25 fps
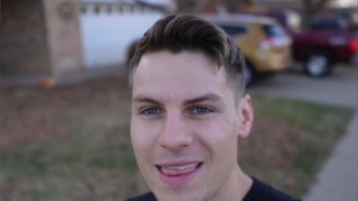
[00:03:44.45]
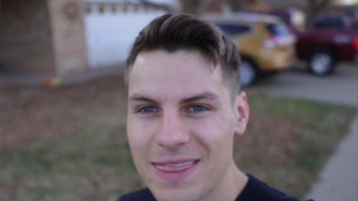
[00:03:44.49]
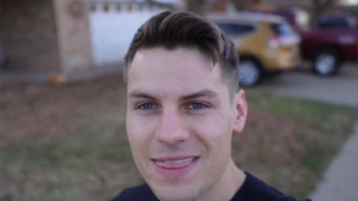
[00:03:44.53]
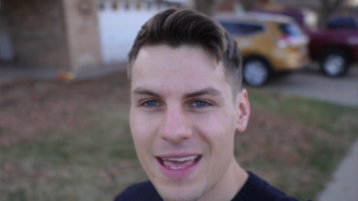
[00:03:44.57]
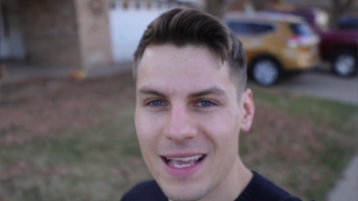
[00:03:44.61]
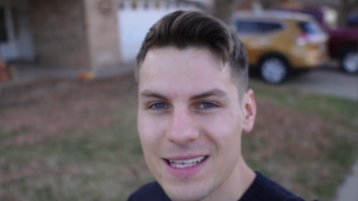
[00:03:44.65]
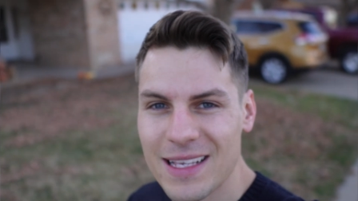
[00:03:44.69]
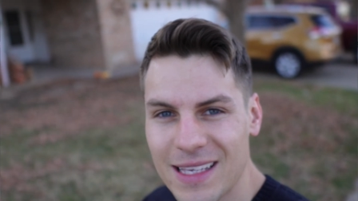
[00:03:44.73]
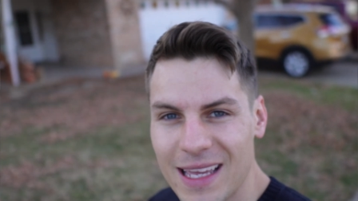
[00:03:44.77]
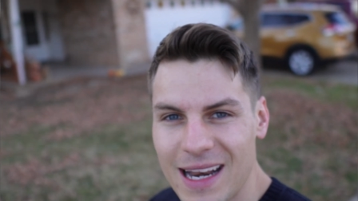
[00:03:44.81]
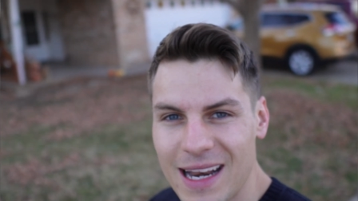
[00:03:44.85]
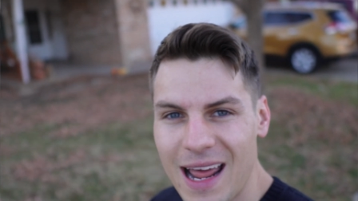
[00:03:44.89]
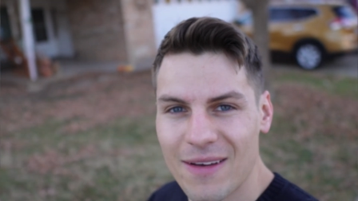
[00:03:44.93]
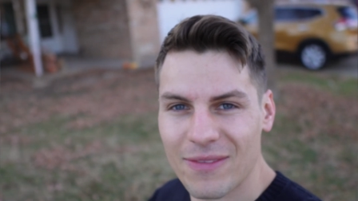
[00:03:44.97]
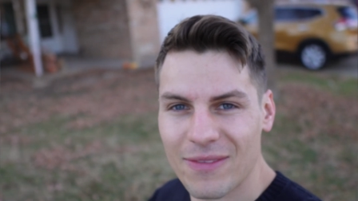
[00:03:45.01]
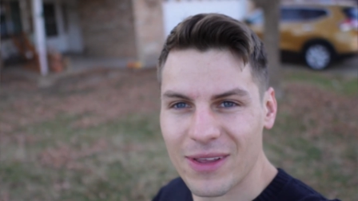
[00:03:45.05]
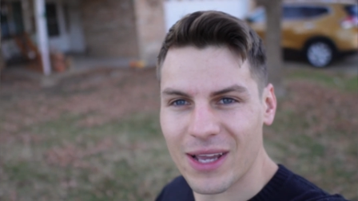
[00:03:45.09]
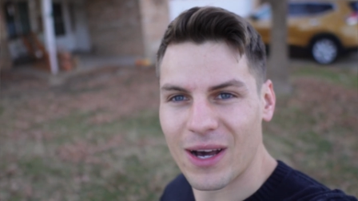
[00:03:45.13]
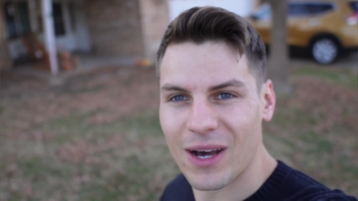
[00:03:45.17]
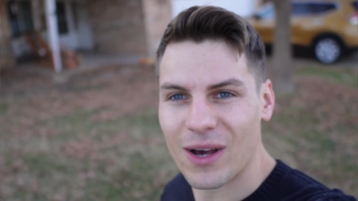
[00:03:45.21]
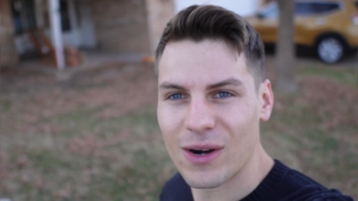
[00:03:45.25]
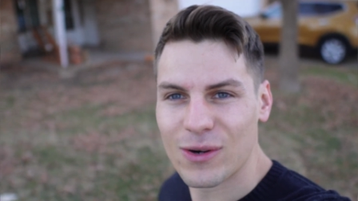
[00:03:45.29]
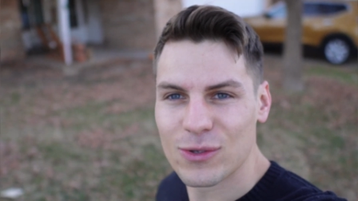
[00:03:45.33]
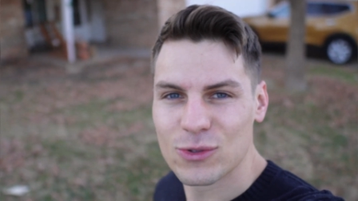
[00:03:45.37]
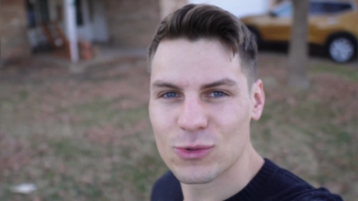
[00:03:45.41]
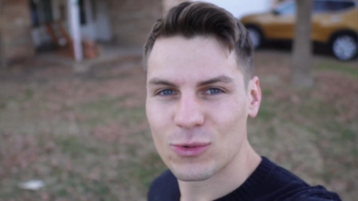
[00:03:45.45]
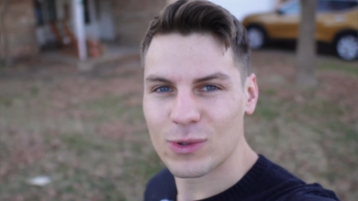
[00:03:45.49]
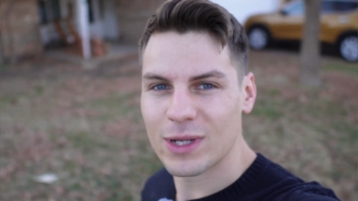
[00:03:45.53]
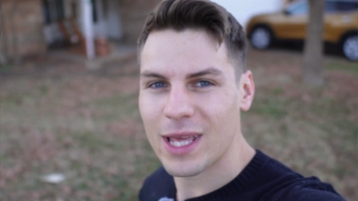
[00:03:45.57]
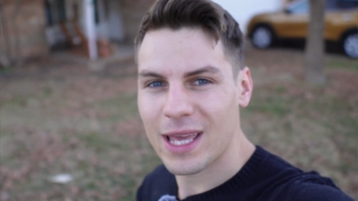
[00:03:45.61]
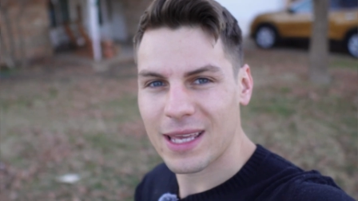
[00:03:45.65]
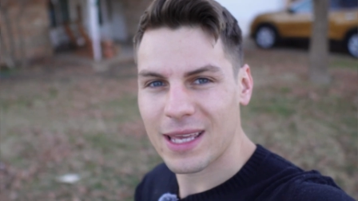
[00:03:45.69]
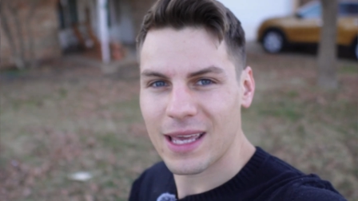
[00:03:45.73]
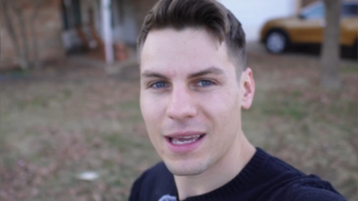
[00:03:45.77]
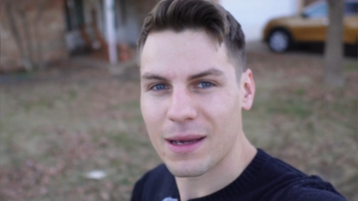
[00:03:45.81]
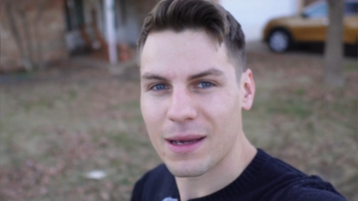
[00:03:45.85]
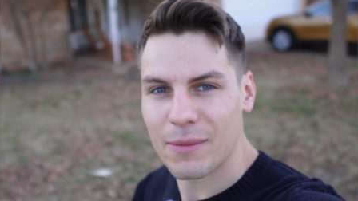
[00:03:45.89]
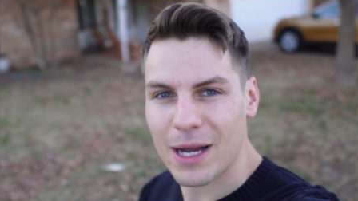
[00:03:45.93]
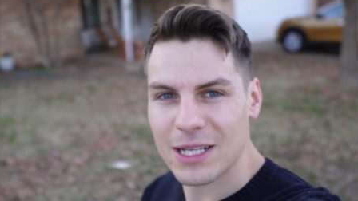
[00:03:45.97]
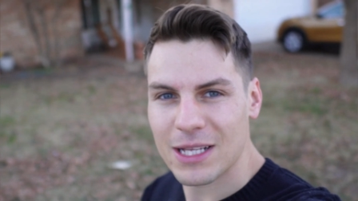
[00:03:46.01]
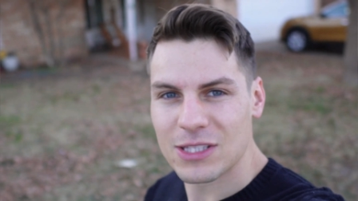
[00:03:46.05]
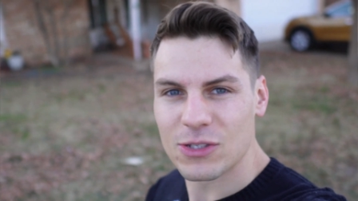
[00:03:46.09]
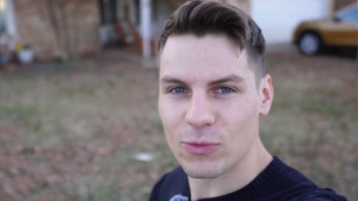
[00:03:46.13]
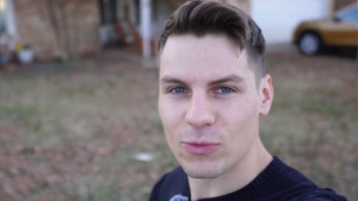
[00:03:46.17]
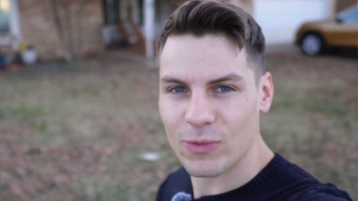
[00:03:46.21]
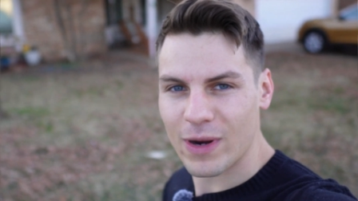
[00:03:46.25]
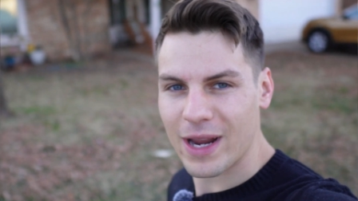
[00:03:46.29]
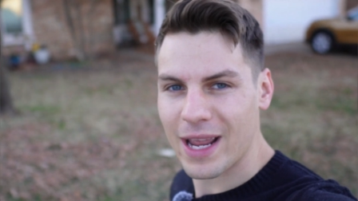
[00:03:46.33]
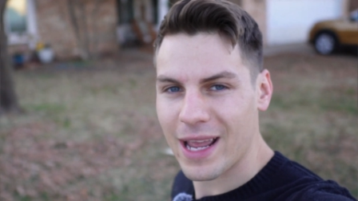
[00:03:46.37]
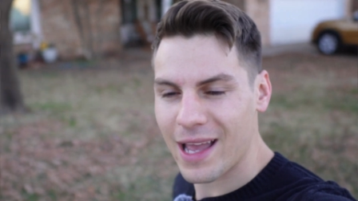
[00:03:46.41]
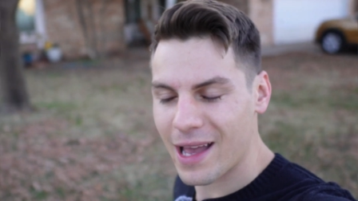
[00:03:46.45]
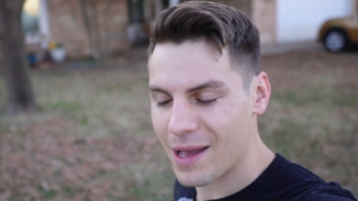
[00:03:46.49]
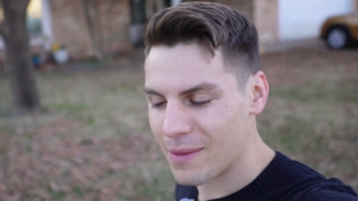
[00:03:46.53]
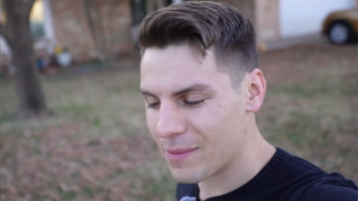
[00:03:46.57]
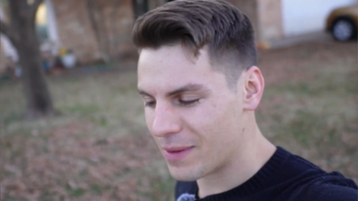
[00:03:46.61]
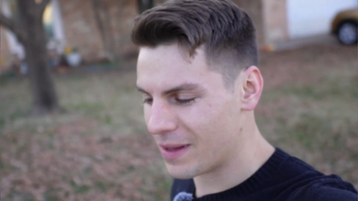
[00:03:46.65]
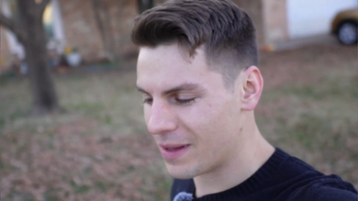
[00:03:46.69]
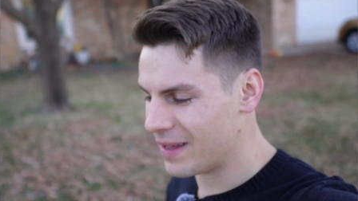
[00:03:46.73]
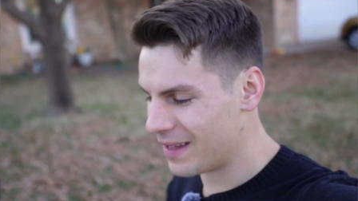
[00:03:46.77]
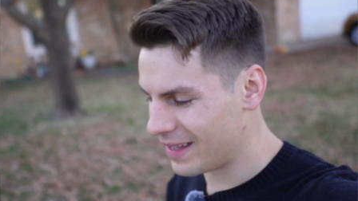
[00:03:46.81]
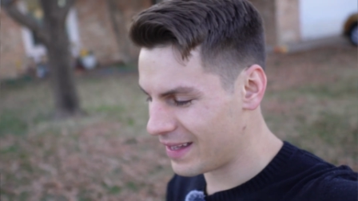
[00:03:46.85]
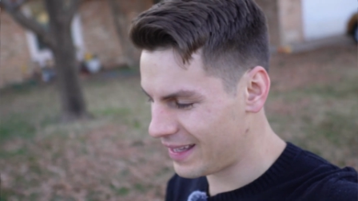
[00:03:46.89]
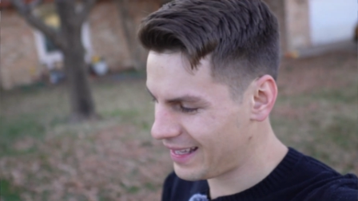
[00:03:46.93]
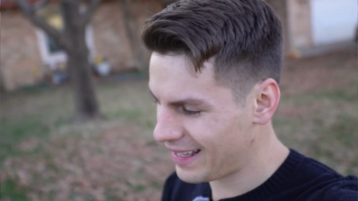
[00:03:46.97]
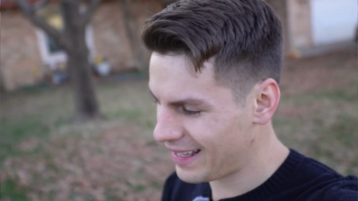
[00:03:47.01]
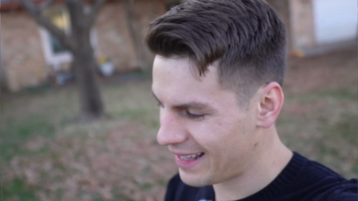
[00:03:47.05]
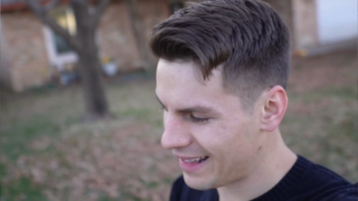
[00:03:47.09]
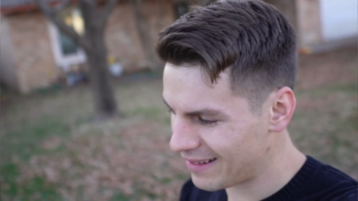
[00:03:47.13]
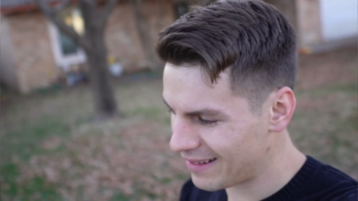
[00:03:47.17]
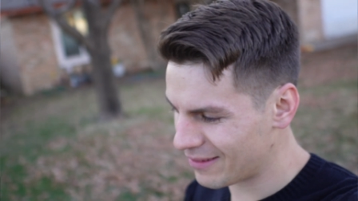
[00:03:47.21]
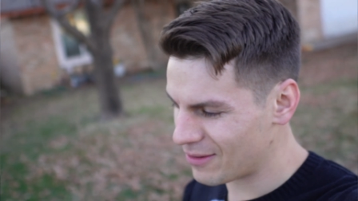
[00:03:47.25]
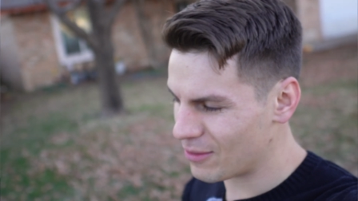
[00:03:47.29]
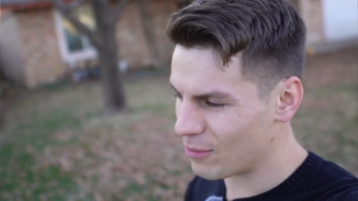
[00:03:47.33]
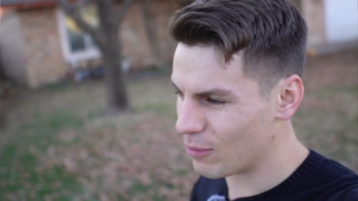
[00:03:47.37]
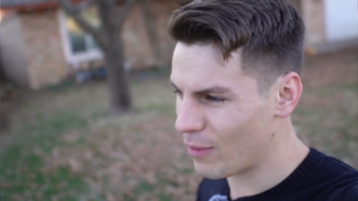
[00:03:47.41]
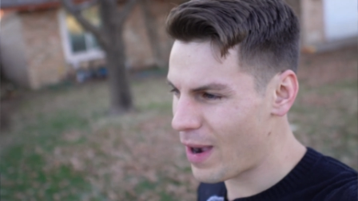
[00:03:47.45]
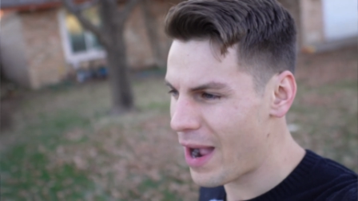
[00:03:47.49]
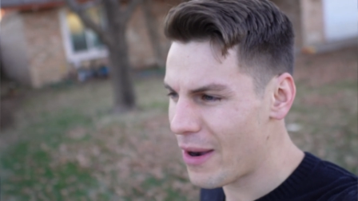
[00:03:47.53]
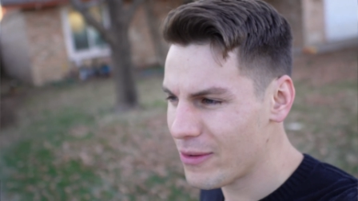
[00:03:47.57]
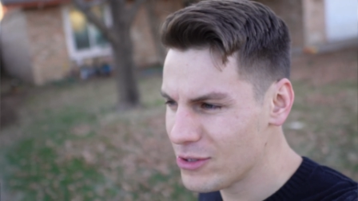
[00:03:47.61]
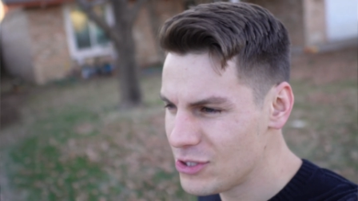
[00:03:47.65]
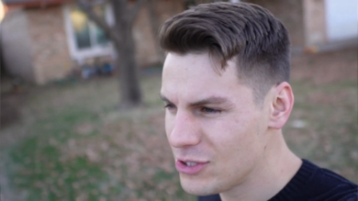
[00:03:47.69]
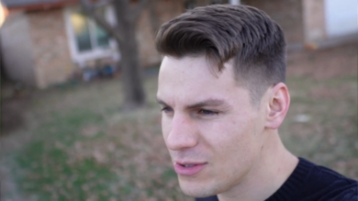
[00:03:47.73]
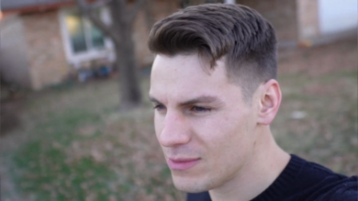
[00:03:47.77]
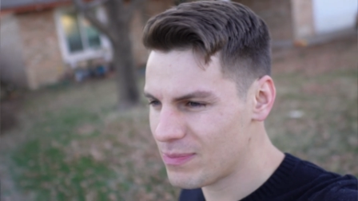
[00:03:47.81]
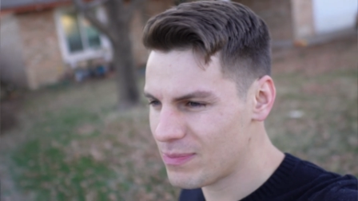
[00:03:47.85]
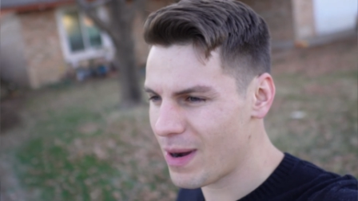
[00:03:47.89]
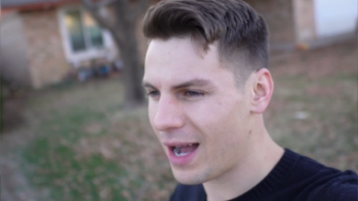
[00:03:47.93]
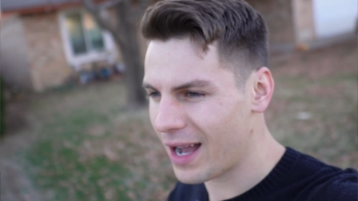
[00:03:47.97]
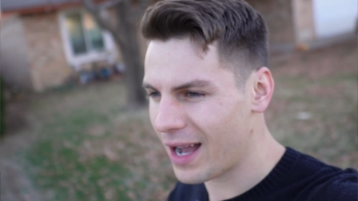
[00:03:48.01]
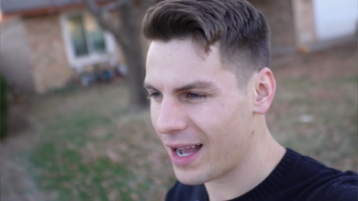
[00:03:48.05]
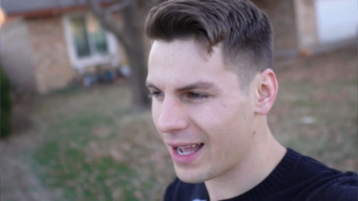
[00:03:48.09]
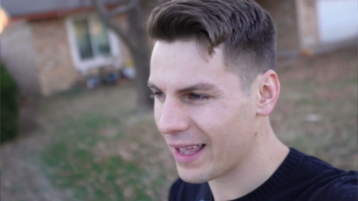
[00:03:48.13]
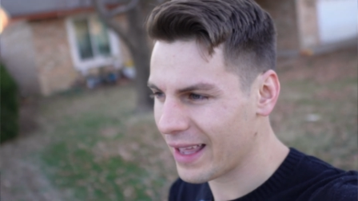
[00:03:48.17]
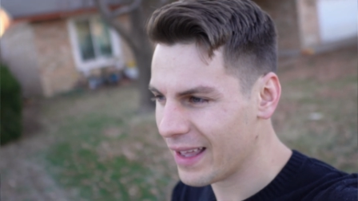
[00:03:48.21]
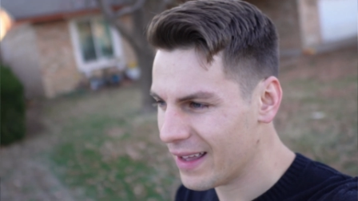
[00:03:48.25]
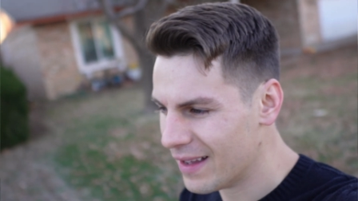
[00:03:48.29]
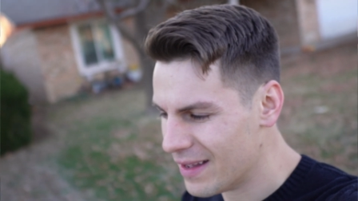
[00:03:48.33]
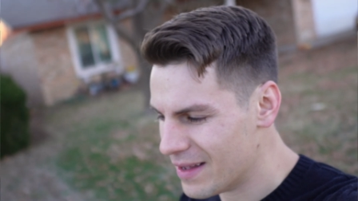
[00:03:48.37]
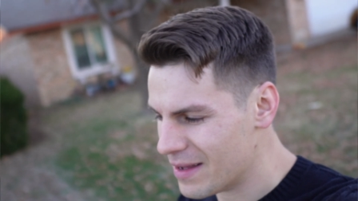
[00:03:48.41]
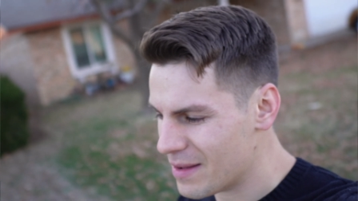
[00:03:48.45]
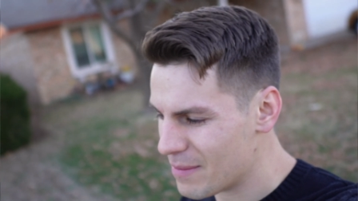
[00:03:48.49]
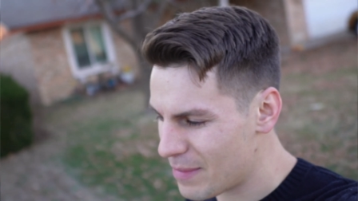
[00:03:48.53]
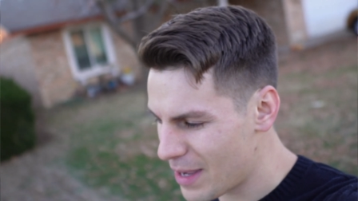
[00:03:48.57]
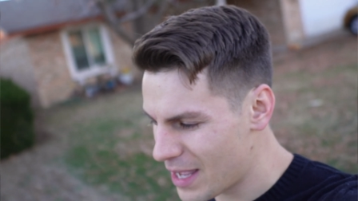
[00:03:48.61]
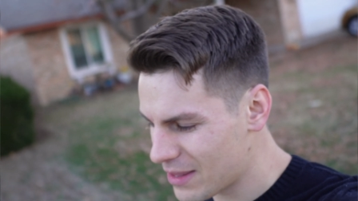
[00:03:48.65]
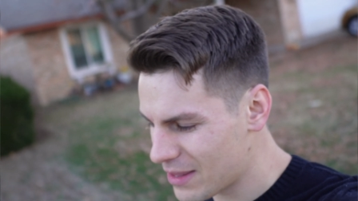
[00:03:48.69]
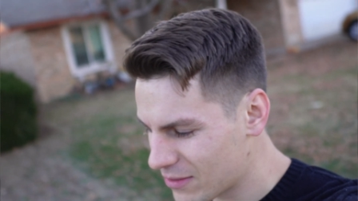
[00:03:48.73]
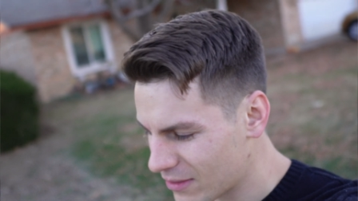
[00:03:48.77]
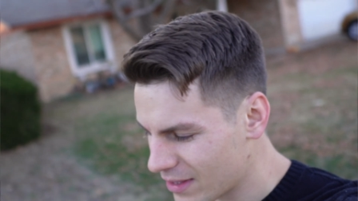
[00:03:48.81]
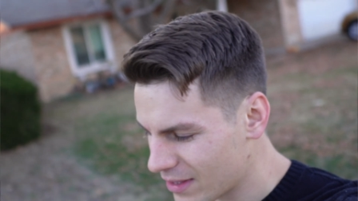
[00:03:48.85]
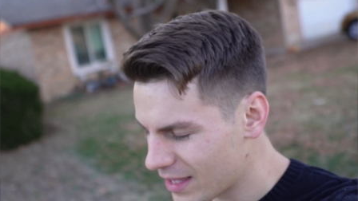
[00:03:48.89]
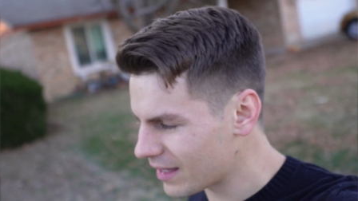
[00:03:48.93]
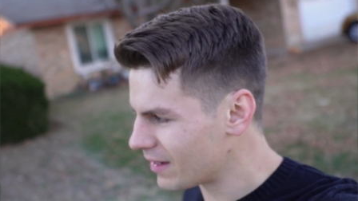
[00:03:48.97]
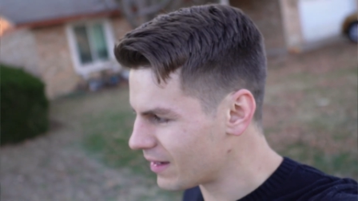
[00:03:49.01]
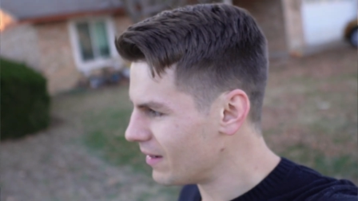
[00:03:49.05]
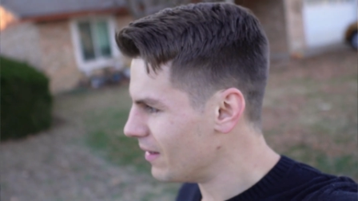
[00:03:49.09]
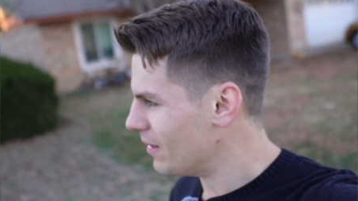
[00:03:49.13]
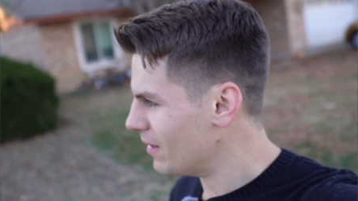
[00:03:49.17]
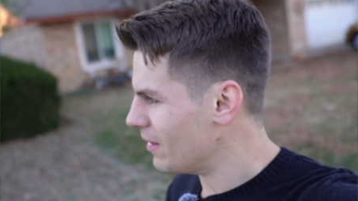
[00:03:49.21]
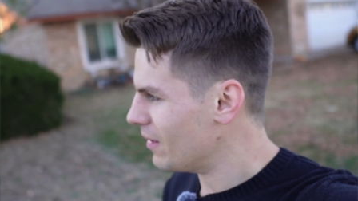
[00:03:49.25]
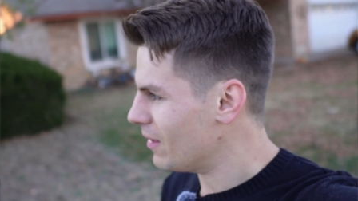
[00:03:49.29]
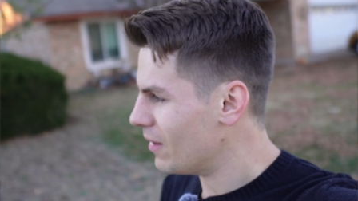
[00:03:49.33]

That thing can have like 128 gigabytes of RAM, and why would you buy Panther Lake?